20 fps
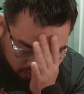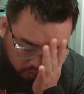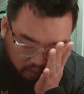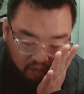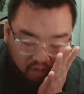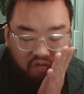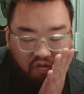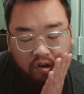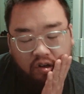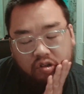
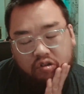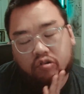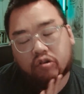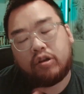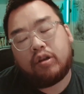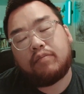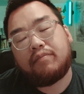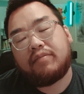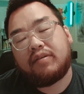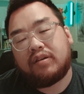really
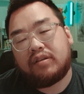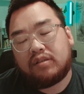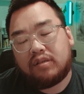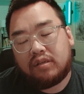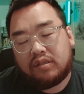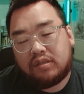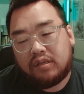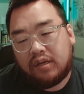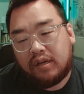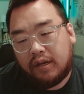frustrating because
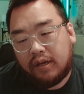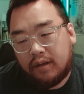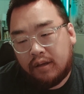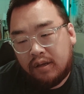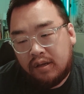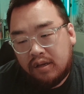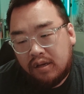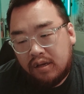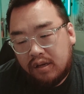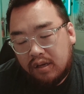it's like
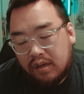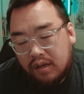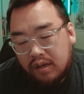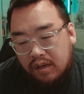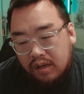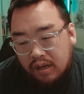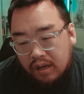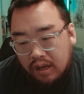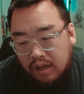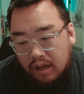
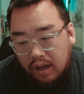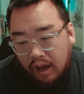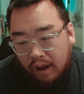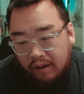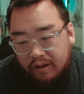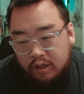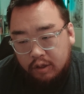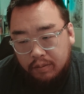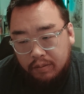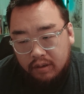
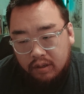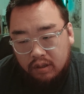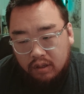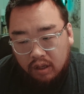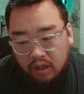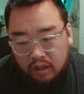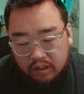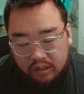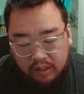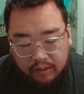I spent a
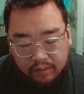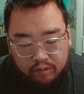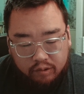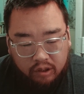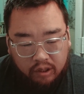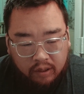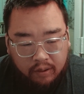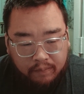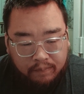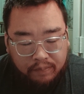lot of time
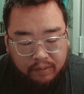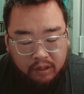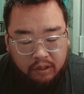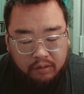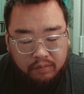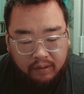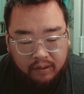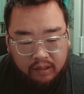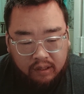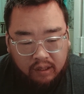trying to build
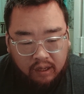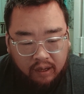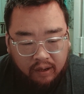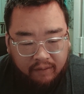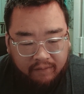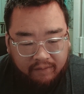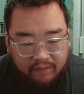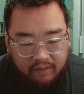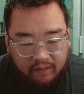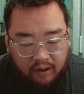my
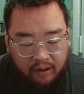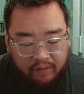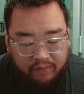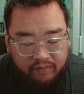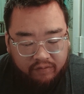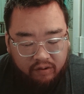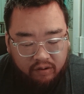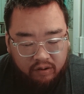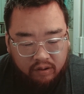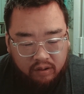life
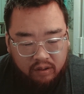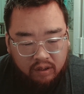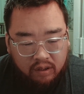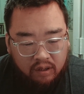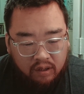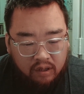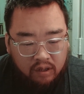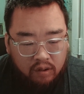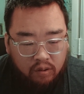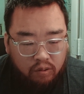after
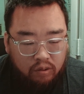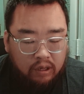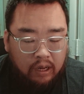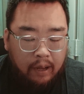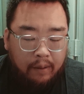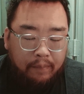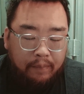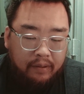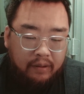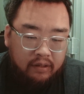what
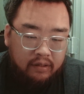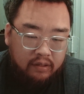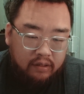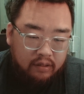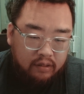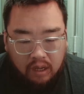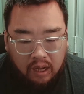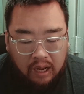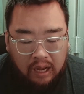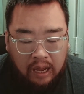happened.
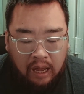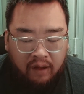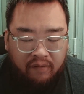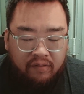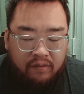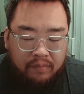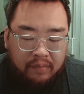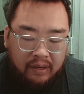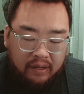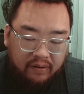I
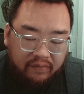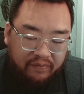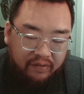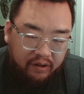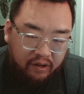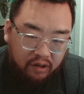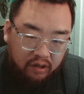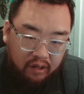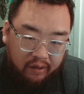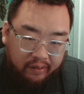haven't made a
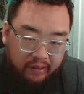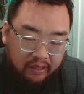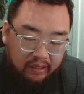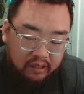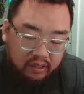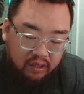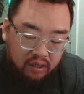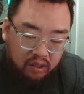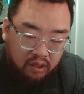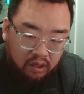video like this
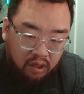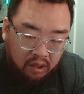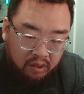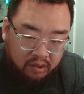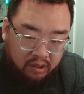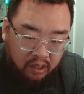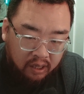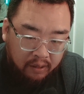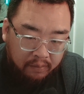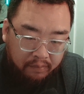in a long
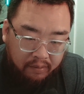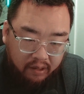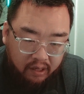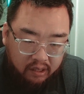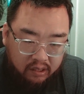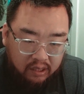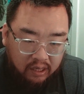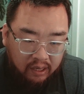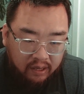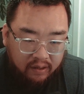time
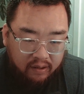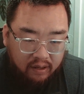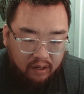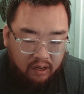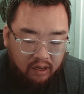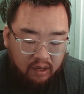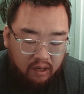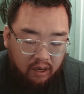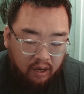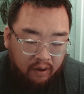because
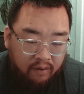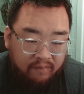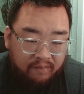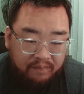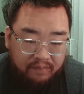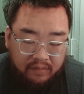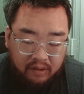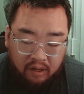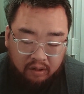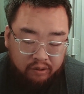I
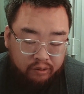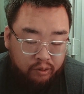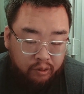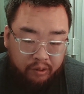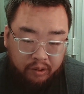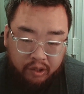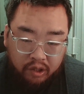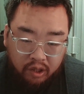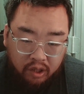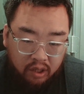was
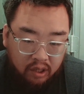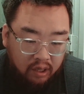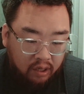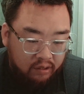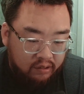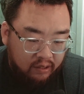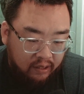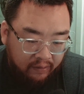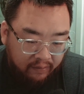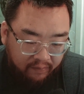doing good. I
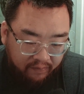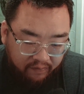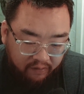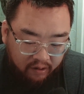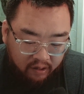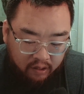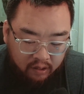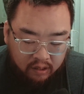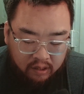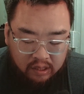was having
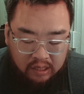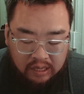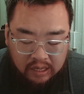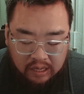fun,